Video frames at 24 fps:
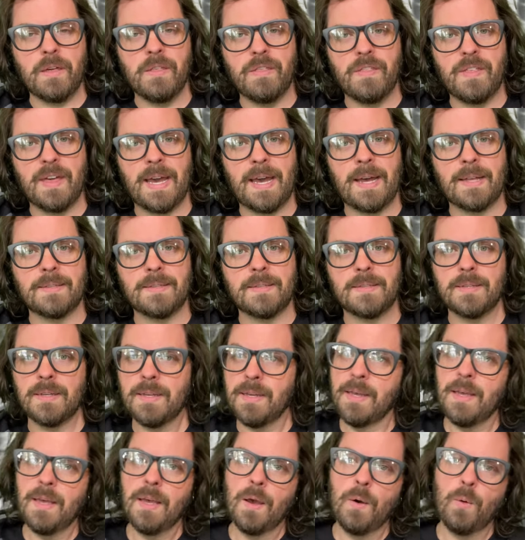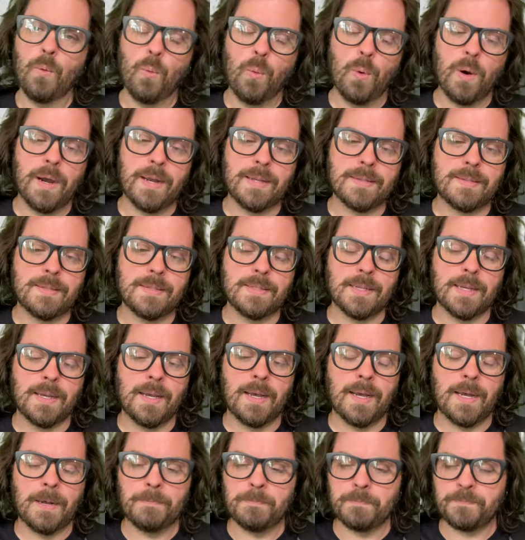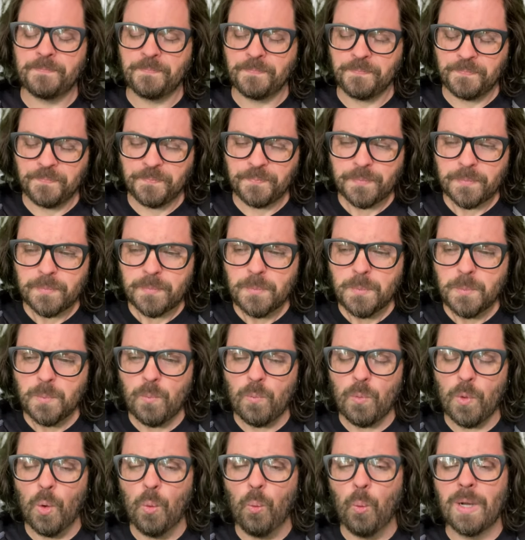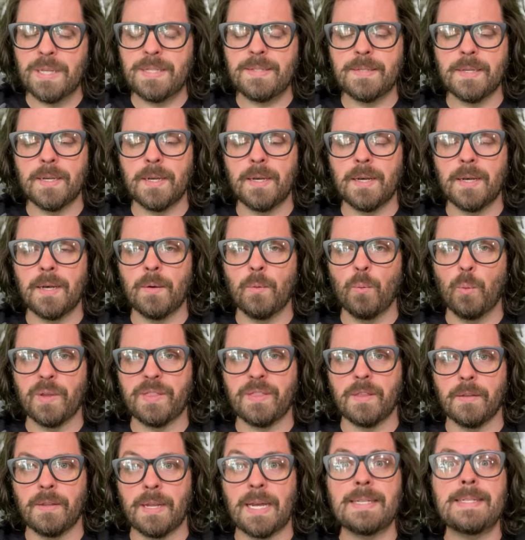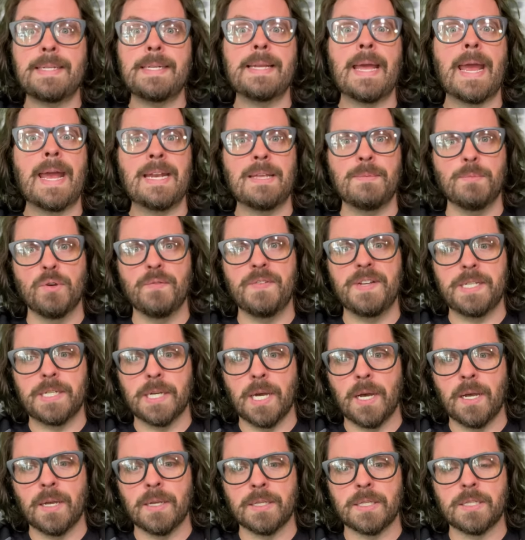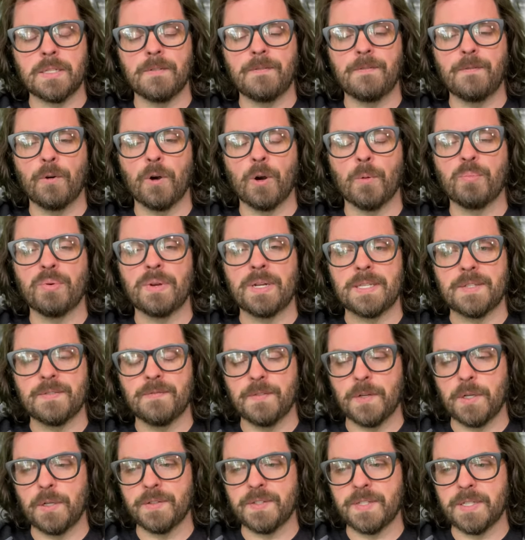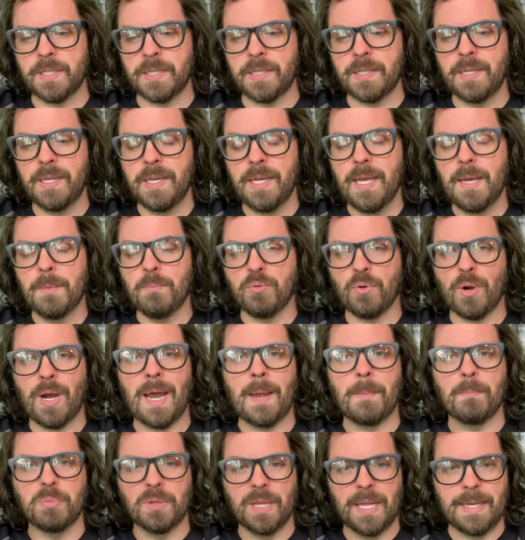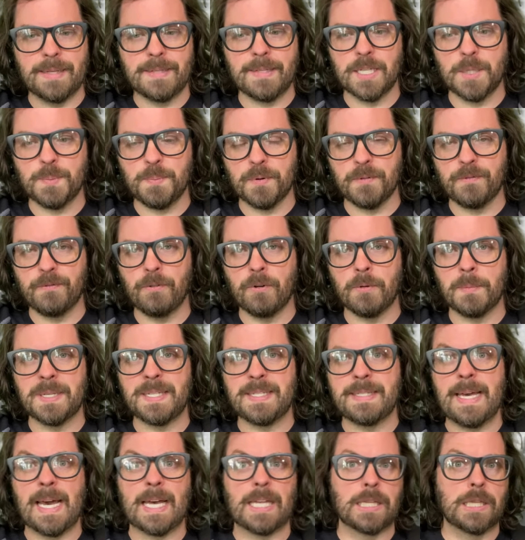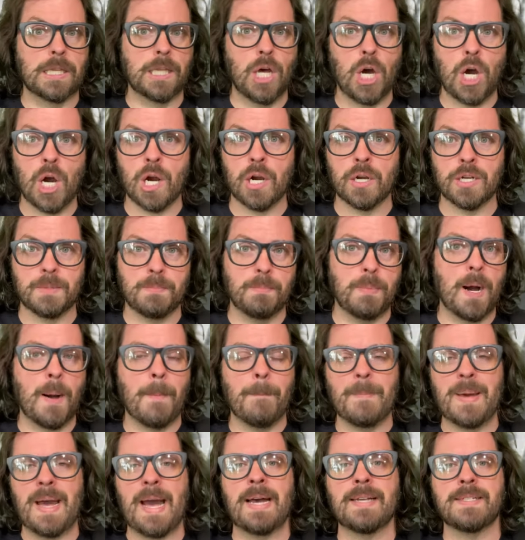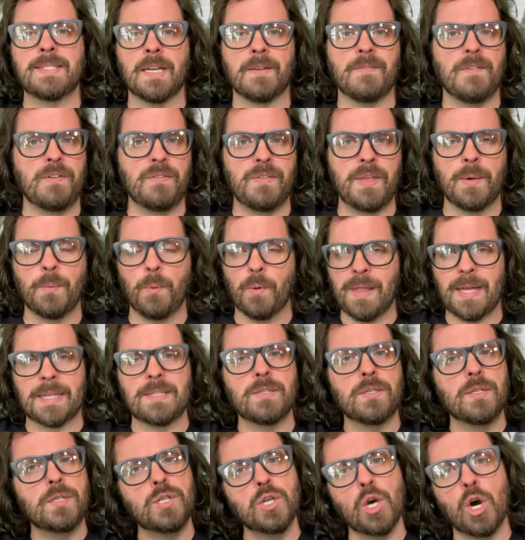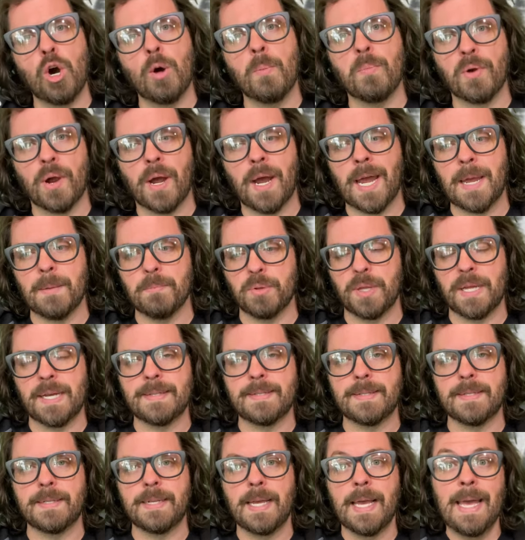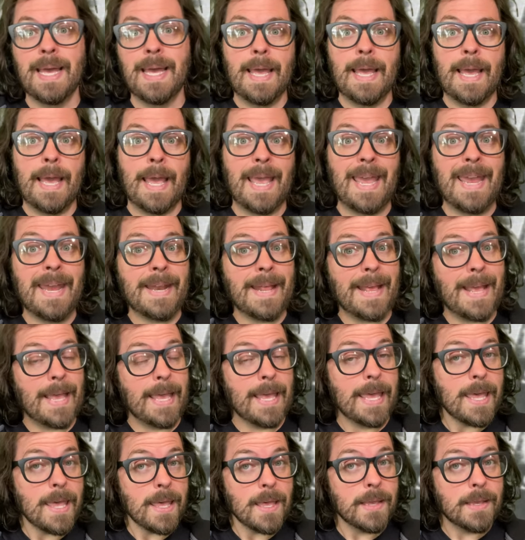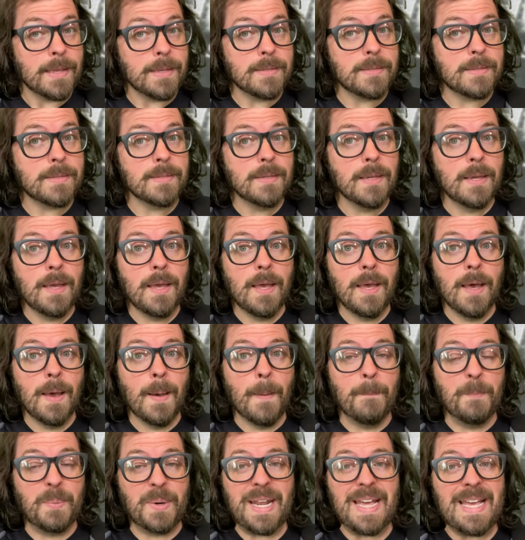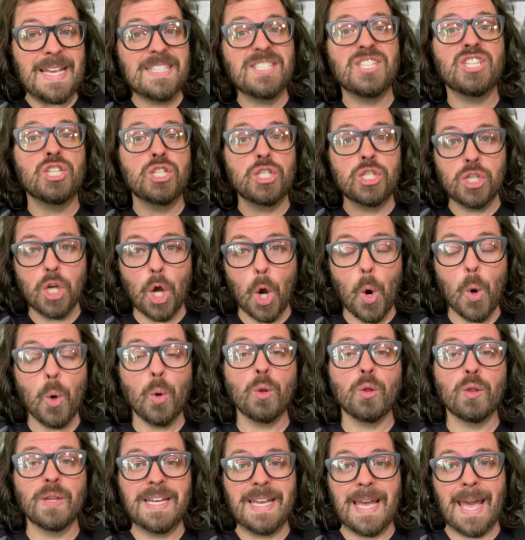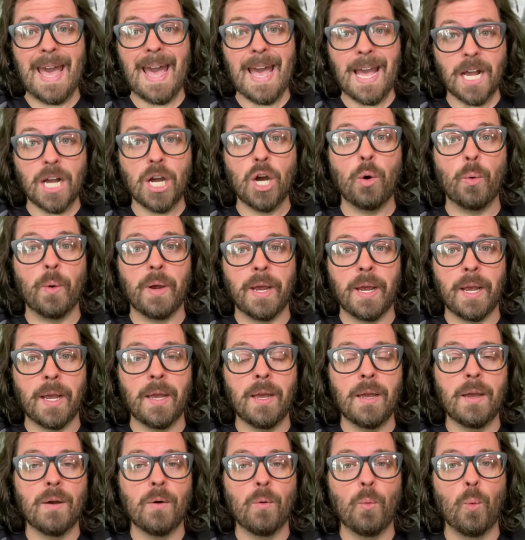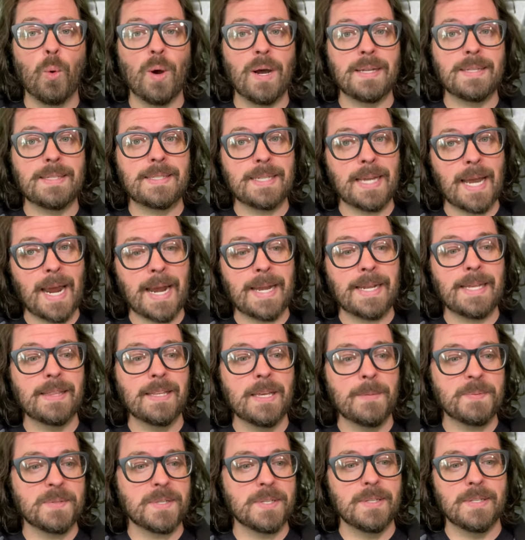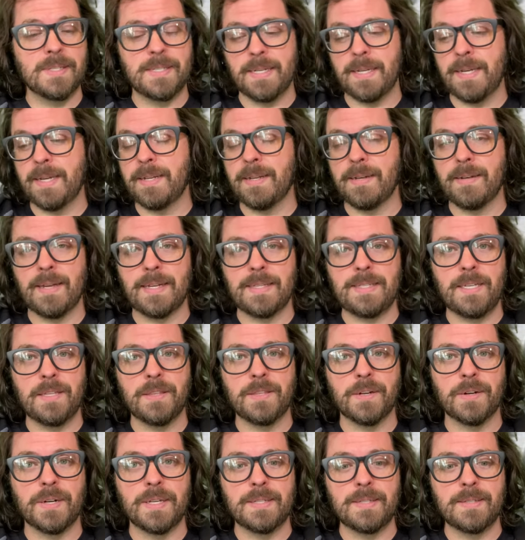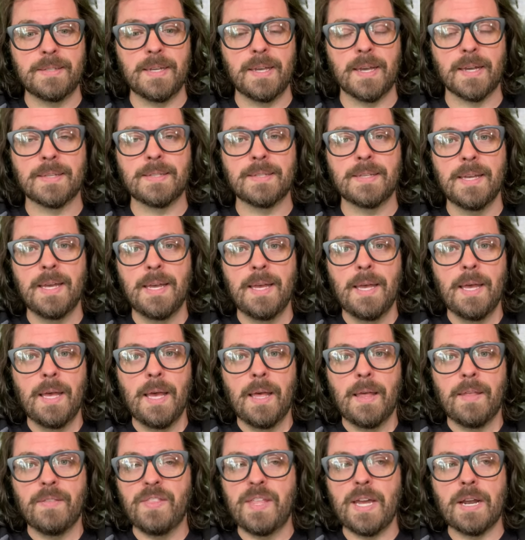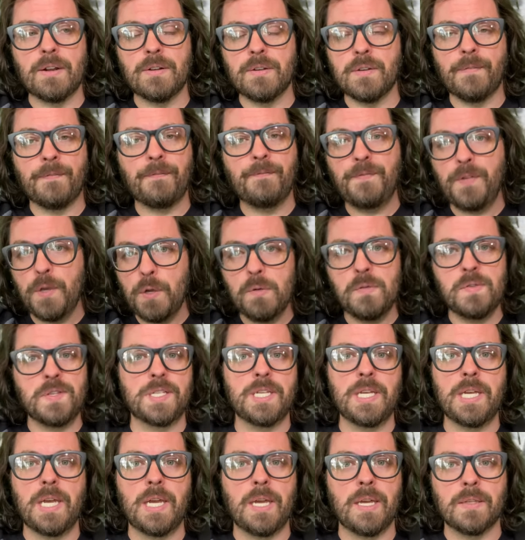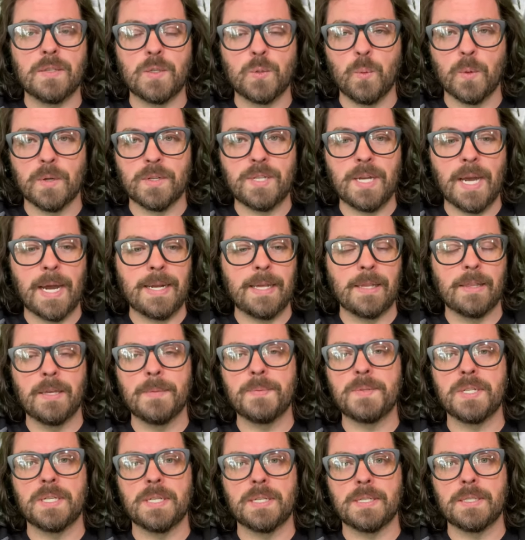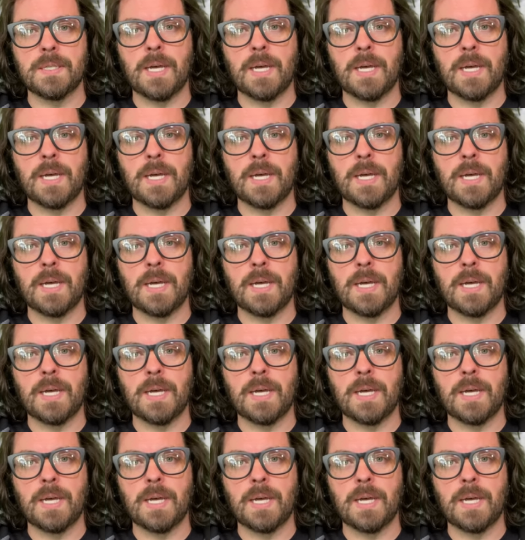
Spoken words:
that's what the 1980 movie does for Prince Vulton, Brian Blessed's performance, that large, bombastic, if you think, well, that's so Brian Blessed. It is, but he's totally echoing what Tiny Lipson did in 1936. There are a few scenes where Tiny Lipson is